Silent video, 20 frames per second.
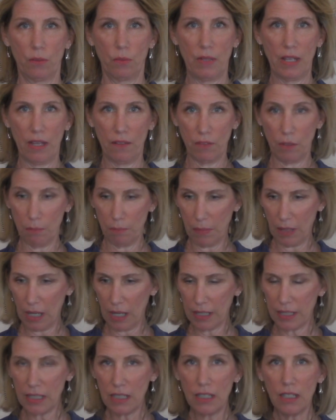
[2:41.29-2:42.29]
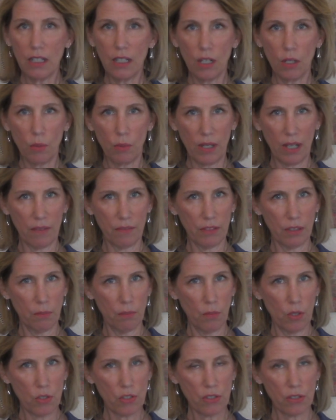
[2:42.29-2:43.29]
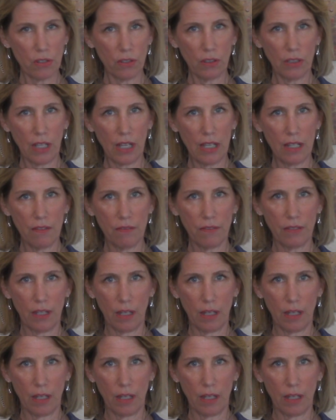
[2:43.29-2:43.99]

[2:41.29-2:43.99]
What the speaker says: We have a body, we have an emotional life,